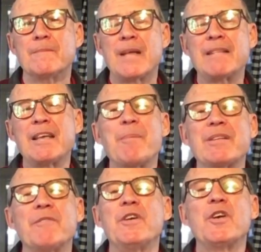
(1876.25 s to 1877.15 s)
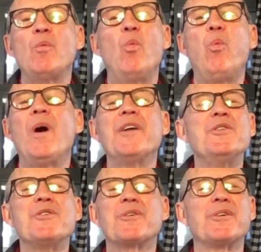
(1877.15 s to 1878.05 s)
I think about the very
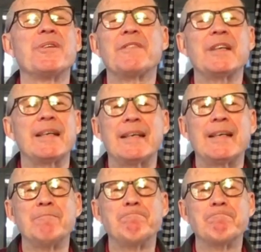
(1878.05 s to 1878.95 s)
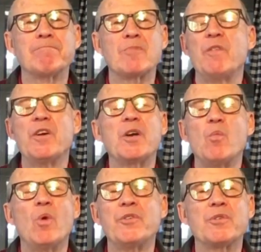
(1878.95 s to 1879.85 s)
wonder of God, the very
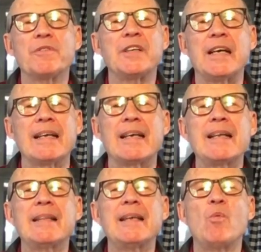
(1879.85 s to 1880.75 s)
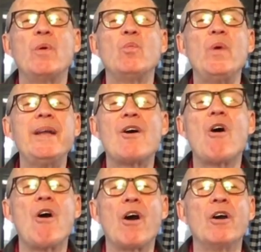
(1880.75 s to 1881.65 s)
wonder of God. And I think when we
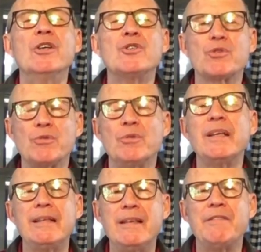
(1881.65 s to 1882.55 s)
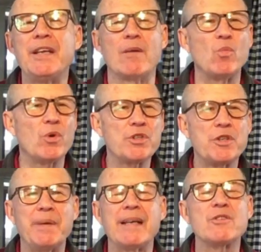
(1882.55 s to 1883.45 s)
are truly living and
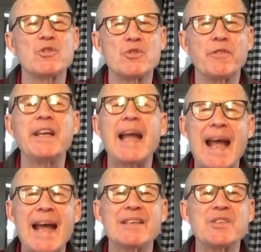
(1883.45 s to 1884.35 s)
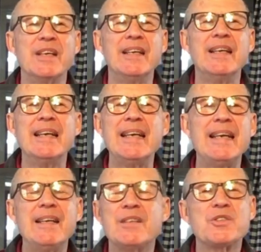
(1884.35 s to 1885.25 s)
worshiping and serving as
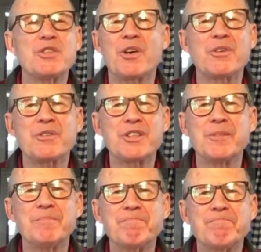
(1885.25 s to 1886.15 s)
His church,